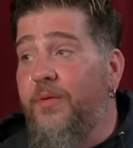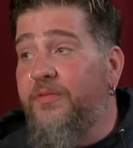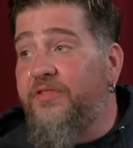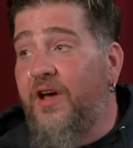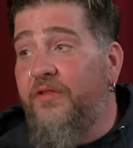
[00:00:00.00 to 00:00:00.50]

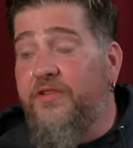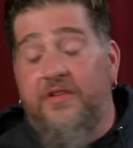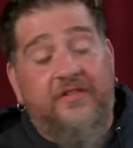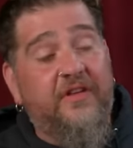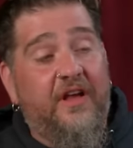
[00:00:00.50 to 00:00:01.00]
themselves because
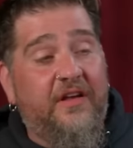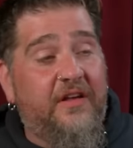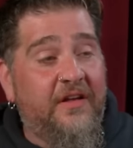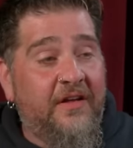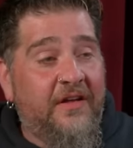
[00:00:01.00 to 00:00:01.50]
it's
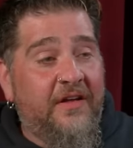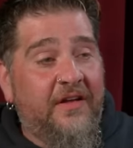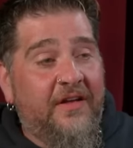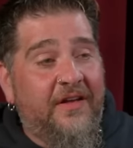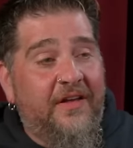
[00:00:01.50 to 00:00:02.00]
like
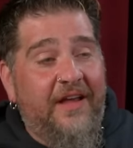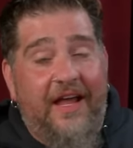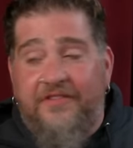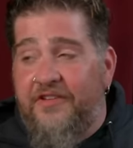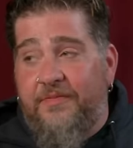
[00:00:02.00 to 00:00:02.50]

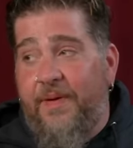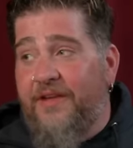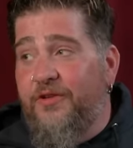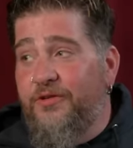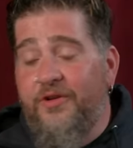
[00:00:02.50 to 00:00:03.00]
it's a
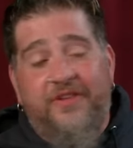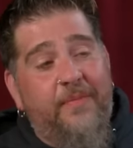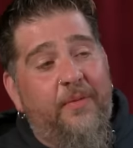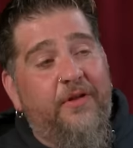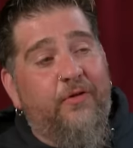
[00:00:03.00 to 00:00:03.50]
spectacle, dude. It's like
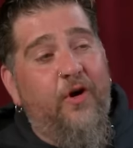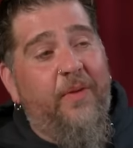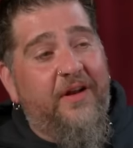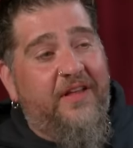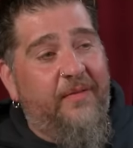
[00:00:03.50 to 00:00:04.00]
remember the
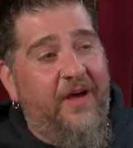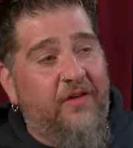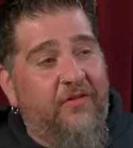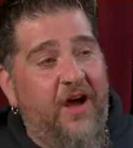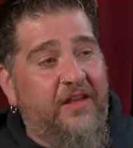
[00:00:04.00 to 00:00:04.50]
robot came
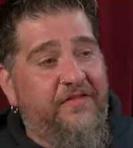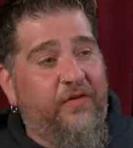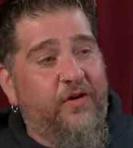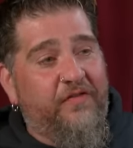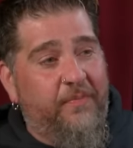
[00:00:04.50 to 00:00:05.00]
out in Rocky Four for